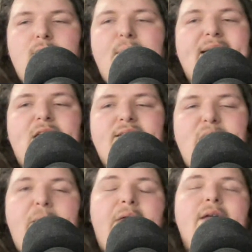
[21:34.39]
backed down on
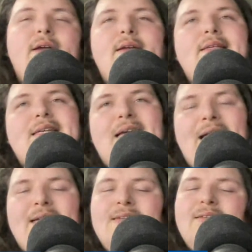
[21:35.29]
Tam Aldon.
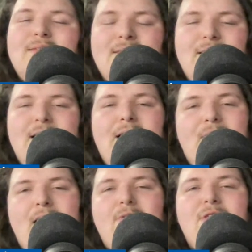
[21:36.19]

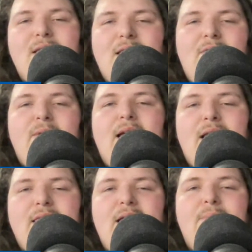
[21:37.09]
I think that if we
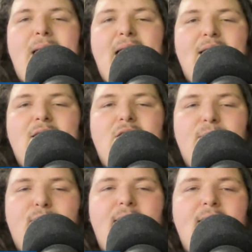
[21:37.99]
kind of dig back into
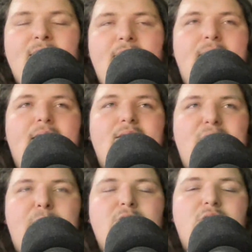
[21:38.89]
your brain and
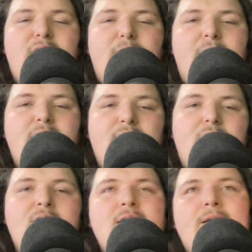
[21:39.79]
think about what you thought a month
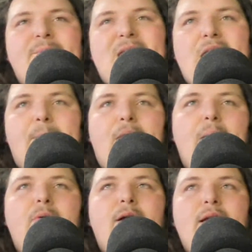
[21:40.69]
ago,
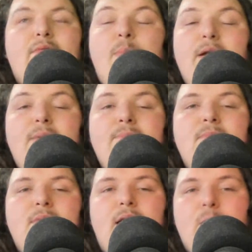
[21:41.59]
probably ready to give up on him.
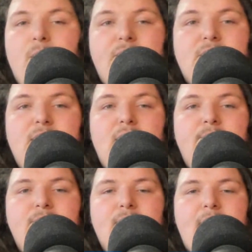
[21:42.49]
And we've
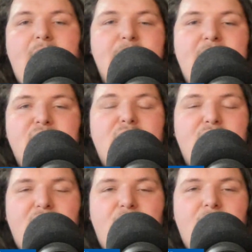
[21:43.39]
seen at
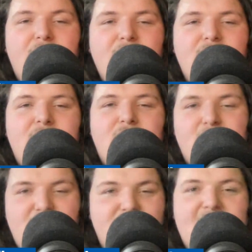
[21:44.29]
MavsDraft on Twitter,
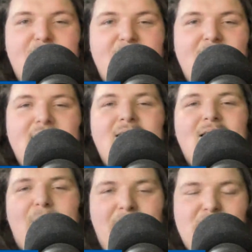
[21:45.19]
Richard Stamen
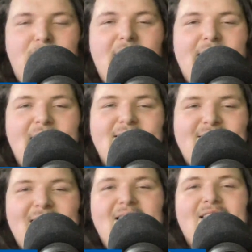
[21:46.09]
come on this podcast
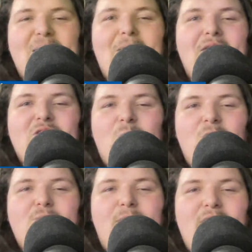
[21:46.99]
and say that Tam Aldon's the
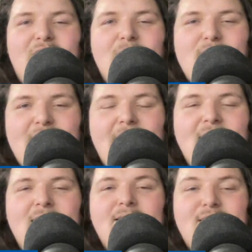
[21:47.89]
worst player in the
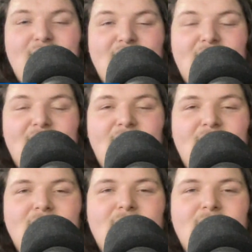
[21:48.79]
NBA statistically.